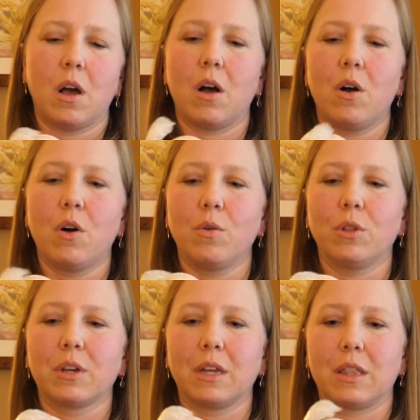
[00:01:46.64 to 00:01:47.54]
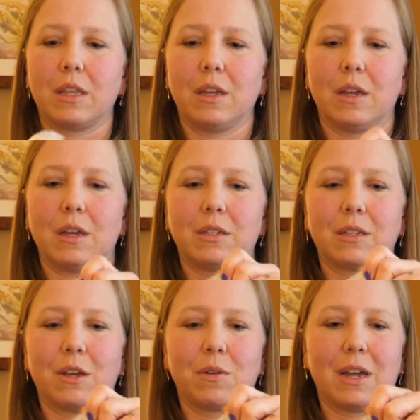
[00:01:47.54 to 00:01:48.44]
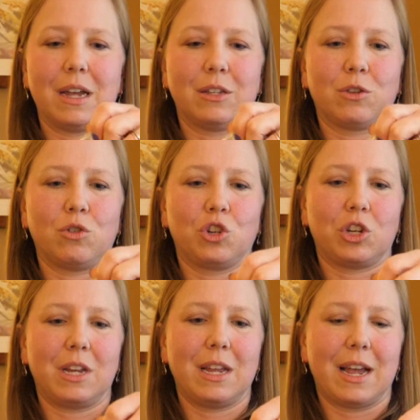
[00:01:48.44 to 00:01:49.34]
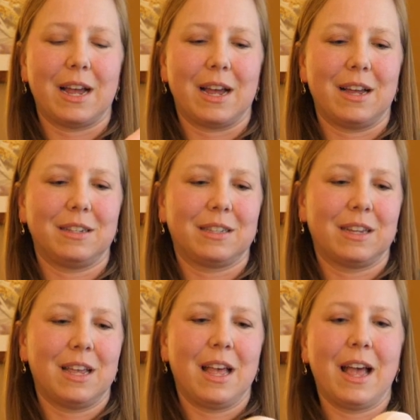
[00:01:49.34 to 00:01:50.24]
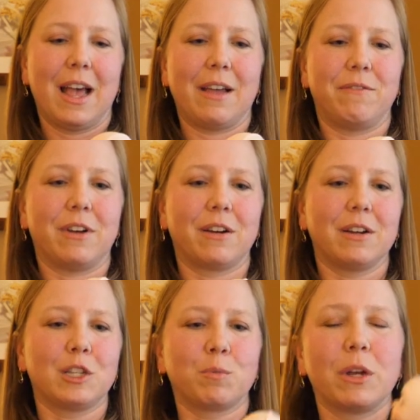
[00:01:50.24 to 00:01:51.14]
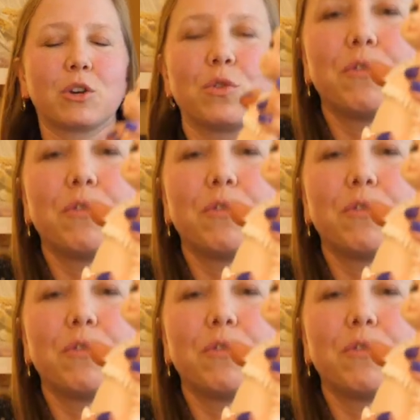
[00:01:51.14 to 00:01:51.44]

Oh, look at this. Okay, so she has a very special